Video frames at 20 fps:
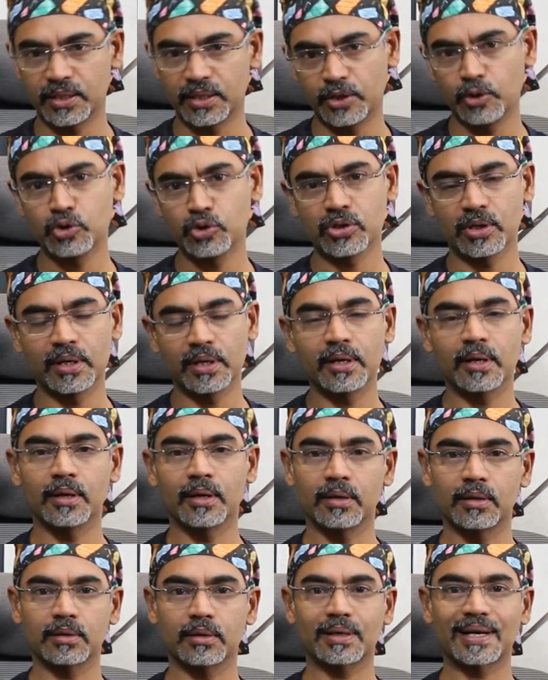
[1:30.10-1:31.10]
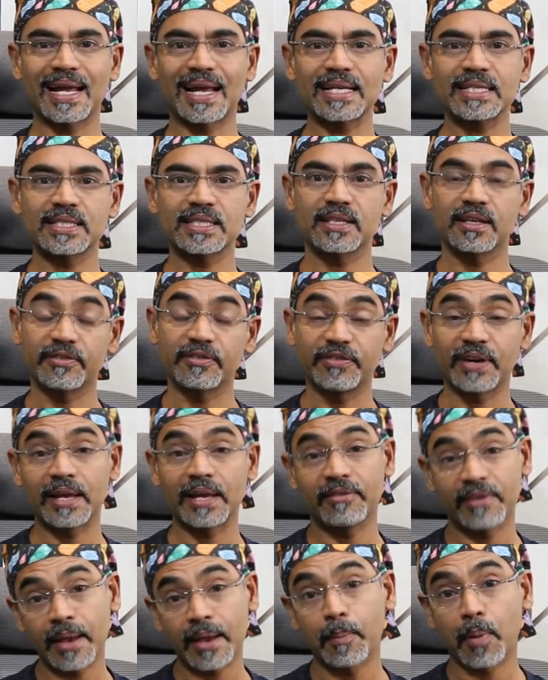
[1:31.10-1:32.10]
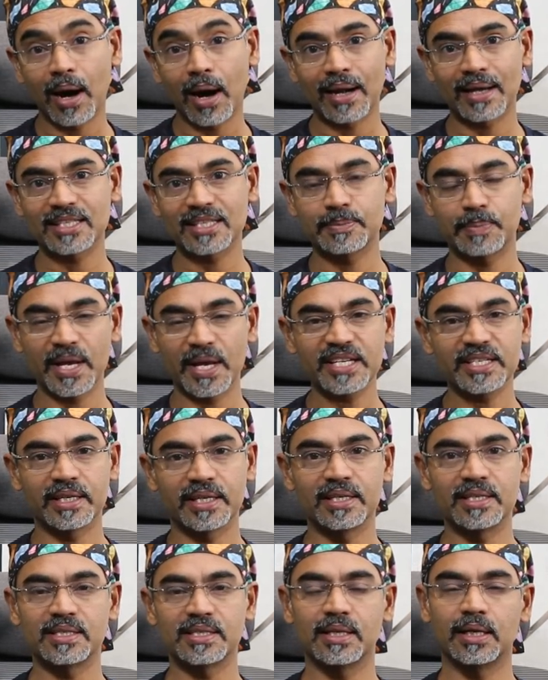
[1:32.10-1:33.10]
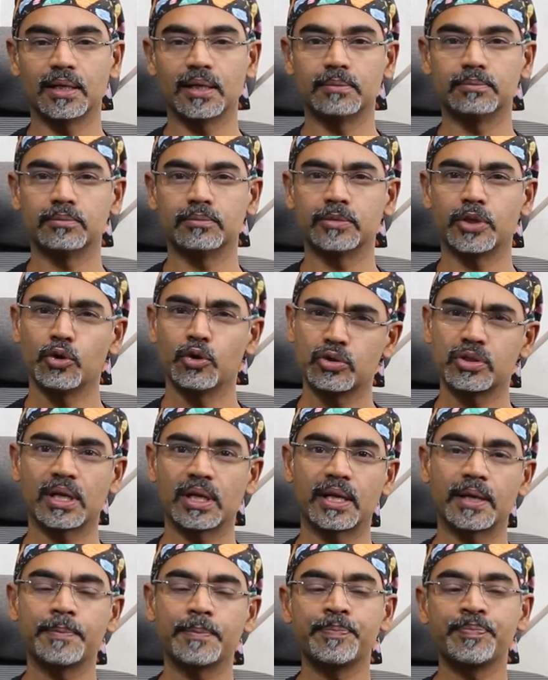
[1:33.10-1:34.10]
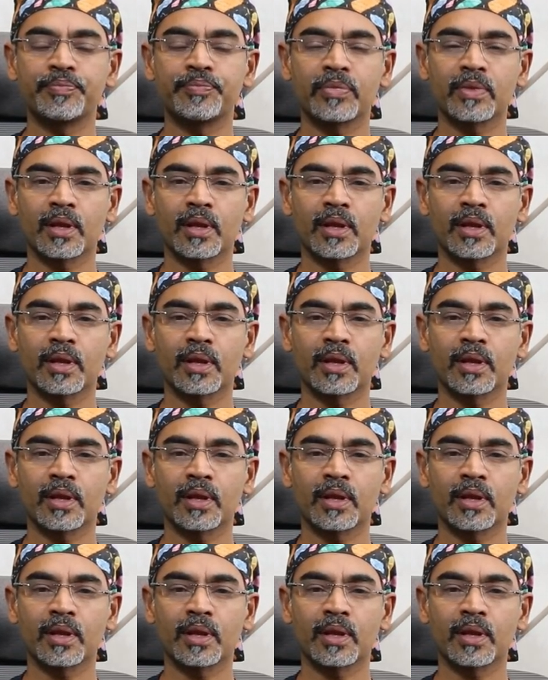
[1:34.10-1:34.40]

Usually class 5A baldness patients, usually